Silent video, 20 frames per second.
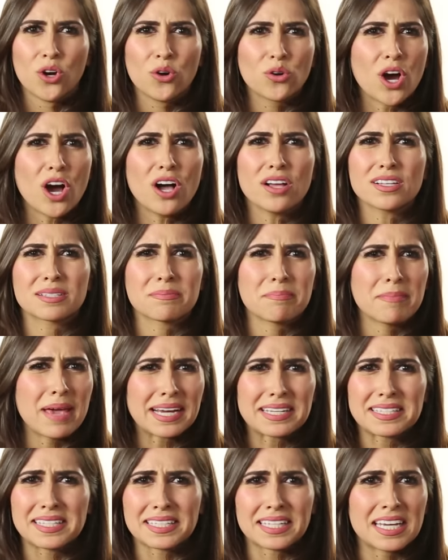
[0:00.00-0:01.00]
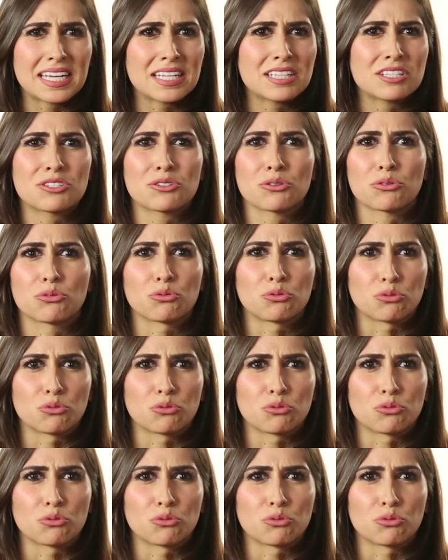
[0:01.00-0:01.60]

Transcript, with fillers: Who calls Mexicans